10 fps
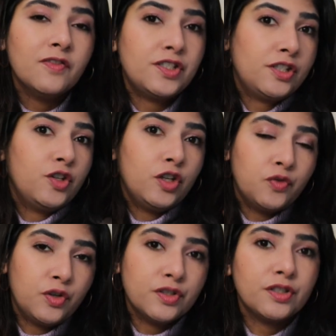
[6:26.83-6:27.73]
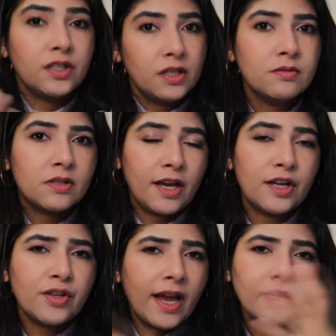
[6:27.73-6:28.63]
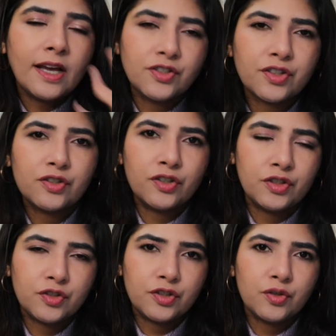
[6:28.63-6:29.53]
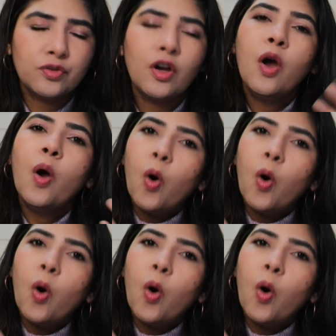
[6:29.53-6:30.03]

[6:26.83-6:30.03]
which is university / any education institute,